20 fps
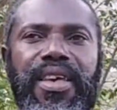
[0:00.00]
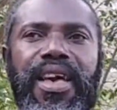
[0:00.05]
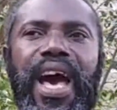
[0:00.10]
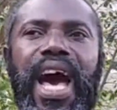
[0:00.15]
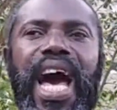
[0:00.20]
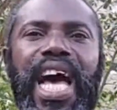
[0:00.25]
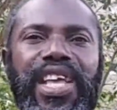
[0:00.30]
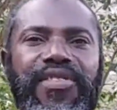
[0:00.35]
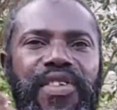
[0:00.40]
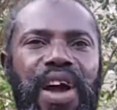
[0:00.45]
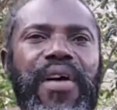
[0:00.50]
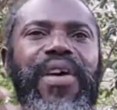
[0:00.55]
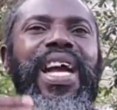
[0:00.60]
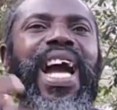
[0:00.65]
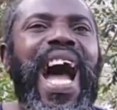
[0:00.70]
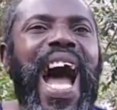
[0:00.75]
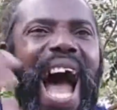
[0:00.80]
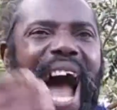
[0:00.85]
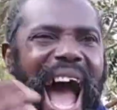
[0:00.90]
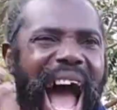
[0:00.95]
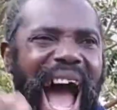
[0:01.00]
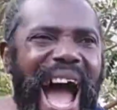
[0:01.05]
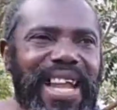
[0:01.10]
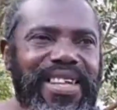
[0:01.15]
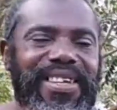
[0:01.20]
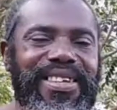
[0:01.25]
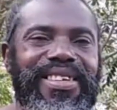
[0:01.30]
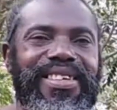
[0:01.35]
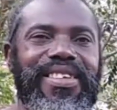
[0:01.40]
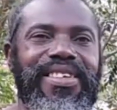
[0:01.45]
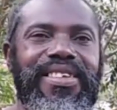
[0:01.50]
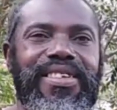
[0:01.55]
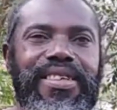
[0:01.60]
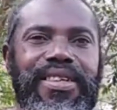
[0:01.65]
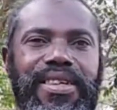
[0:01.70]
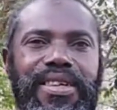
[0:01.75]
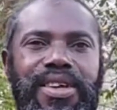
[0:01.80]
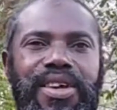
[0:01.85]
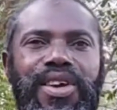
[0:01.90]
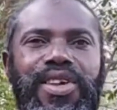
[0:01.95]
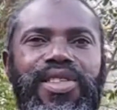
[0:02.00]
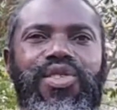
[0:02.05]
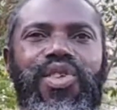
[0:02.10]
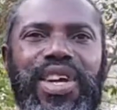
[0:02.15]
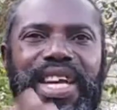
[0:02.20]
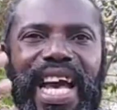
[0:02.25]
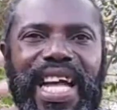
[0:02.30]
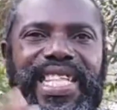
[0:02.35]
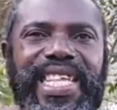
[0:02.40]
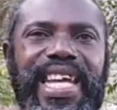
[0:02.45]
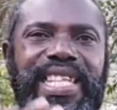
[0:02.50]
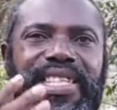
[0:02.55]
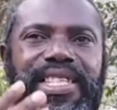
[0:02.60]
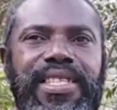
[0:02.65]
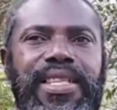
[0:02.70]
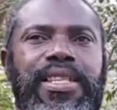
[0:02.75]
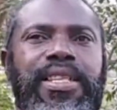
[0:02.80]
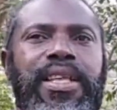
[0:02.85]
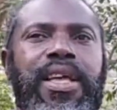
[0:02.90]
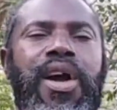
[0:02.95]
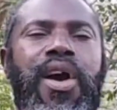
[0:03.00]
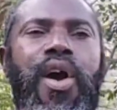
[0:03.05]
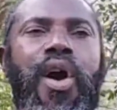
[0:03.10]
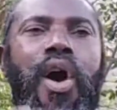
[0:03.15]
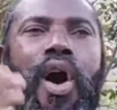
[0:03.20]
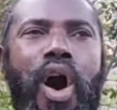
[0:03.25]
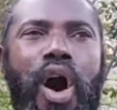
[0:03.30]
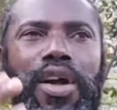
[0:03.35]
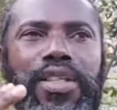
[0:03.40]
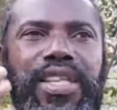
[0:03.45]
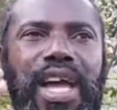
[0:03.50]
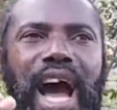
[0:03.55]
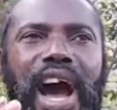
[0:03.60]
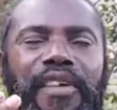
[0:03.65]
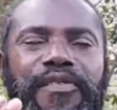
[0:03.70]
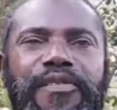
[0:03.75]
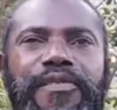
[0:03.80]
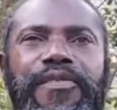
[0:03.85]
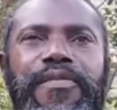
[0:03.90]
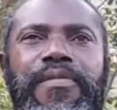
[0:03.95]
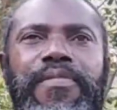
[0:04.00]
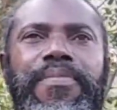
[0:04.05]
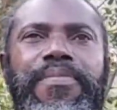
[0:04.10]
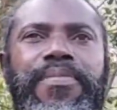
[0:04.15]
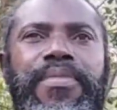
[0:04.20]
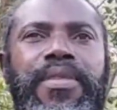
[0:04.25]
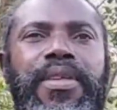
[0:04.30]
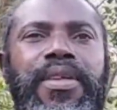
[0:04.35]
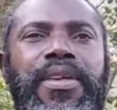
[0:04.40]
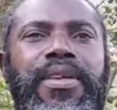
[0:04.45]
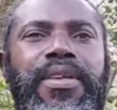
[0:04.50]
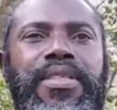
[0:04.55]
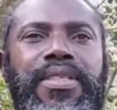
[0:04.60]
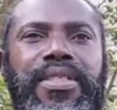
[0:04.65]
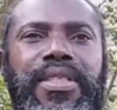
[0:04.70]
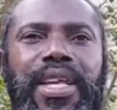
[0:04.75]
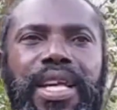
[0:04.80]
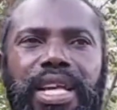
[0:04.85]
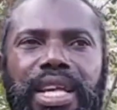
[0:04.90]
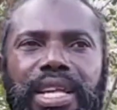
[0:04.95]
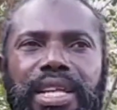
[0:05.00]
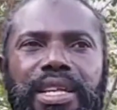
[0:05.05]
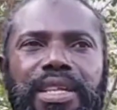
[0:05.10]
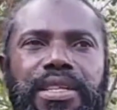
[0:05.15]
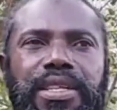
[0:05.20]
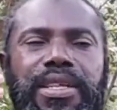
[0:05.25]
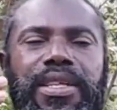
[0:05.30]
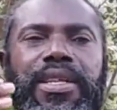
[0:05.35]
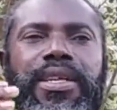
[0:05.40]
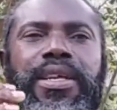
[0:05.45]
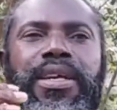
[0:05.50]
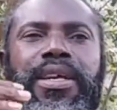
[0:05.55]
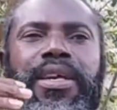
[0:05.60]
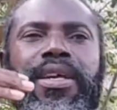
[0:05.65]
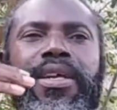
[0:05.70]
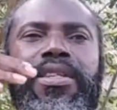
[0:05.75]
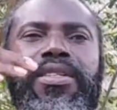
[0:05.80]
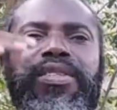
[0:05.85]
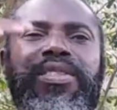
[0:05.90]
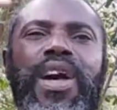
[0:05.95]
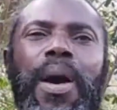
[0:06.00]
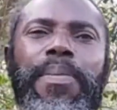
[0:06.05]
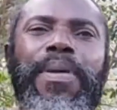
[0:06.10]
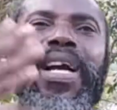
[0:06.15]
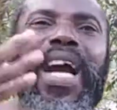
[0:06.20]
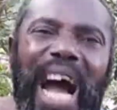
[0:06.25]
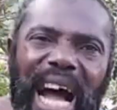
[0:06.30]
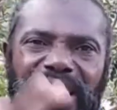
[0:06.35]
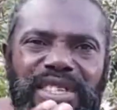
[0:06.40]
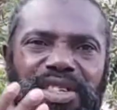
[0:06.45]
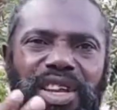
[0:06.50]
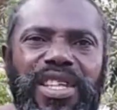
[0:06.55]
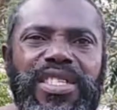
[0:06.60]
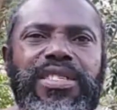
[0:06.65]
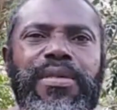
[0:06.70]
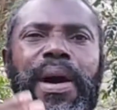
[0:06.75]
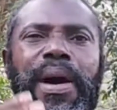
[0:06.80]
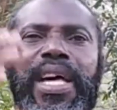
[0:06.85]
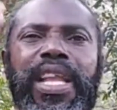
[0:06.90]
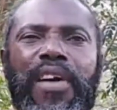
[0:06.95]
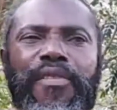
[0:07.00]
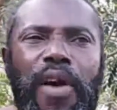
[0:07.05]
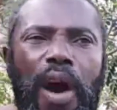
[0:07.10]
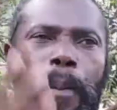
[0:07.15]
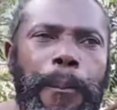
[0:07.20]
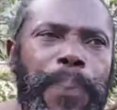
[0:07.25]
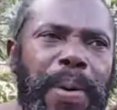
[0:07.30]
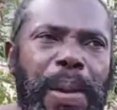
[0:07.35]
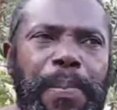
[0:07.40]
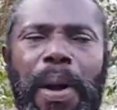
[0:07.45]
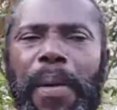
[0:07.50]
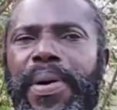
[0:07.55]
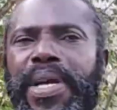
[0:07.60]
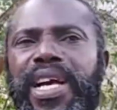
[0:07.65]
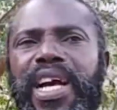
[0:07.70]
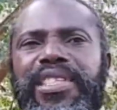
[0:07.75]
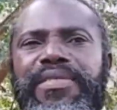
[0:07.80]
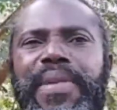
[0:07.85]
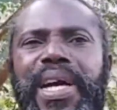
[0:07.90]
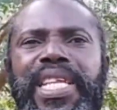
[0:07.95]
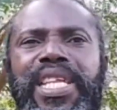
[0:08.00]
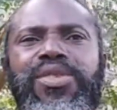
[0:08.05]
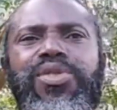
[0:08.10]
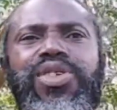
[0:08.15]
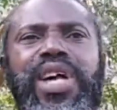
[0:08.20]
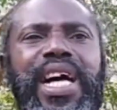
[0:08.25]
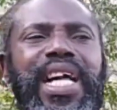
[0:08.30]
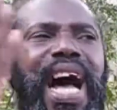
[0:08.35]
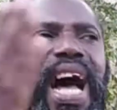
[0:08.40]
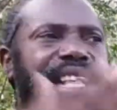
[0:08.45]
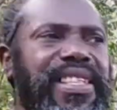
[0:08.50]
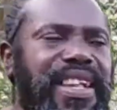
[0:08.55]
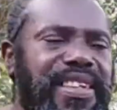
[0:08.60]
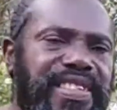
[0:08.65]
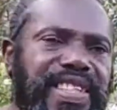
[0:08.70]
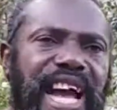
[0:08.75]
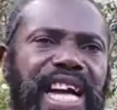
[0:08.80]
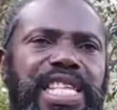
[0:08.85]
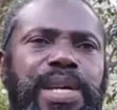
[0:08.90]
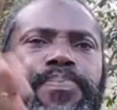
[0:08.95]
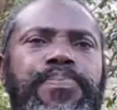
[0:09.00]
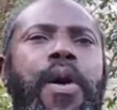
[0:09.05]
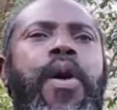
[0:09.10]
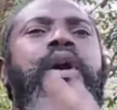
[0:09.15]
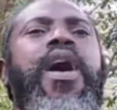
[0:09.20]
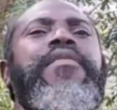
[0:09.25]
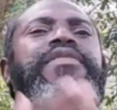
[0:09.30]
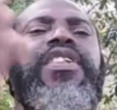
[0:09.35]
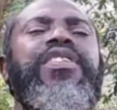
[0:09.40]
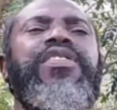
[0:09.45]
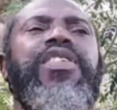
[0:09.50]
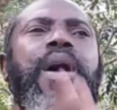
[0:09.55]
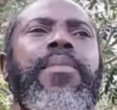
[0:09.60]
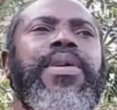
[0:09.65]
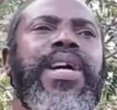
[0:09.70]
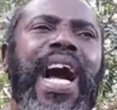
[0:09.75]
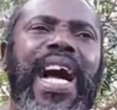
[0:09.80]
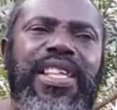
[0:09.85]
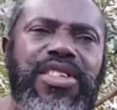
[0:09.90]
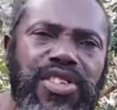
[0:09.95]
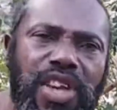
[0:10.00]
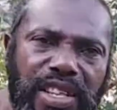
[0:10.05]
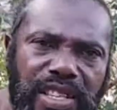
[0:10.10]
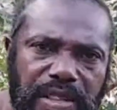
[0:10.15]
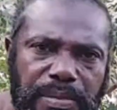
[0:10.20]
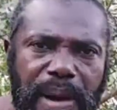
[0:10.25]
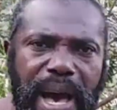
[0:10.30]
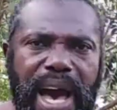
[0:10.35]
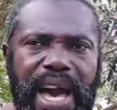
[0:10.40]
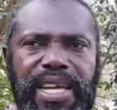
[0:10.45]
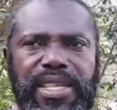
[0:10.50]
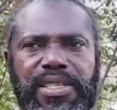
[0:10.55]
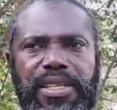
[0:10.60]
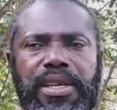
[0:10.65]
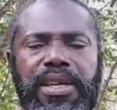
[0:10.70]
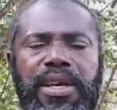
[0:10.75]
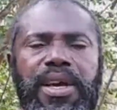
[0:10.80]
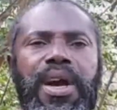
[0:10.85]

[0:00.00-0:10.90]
And it's very hard to get it out of the subconscious mind of our people, because many do not understand the power of the subconscious mind.